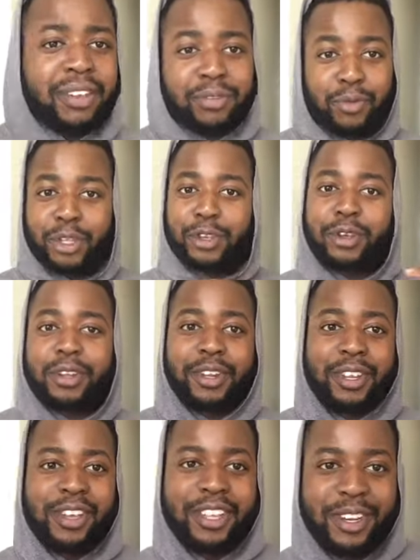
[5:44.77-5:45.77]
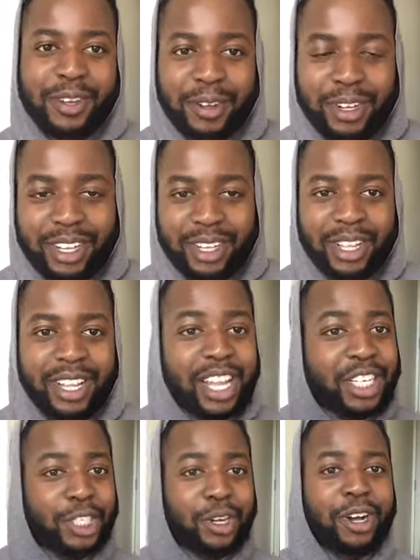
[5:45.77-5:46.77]
even when you're in the
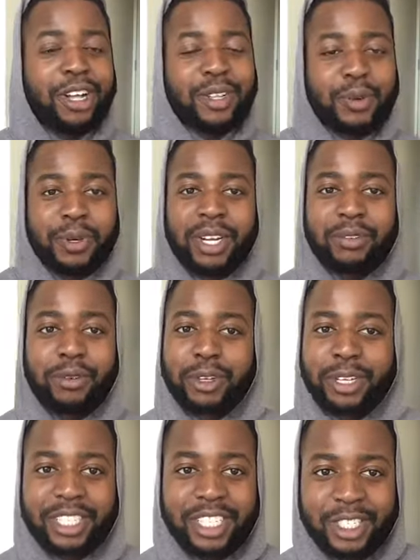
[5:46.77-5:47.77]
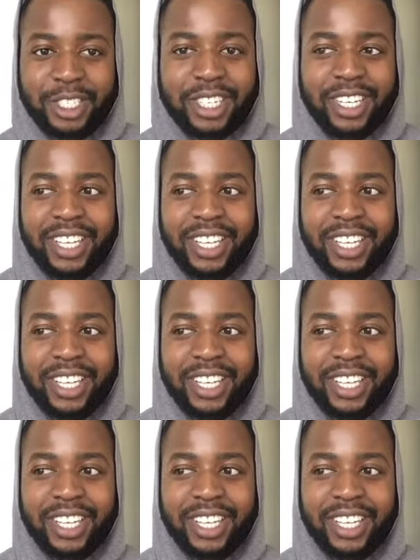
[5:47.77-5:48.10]
lecture hall or, that, or your teacher.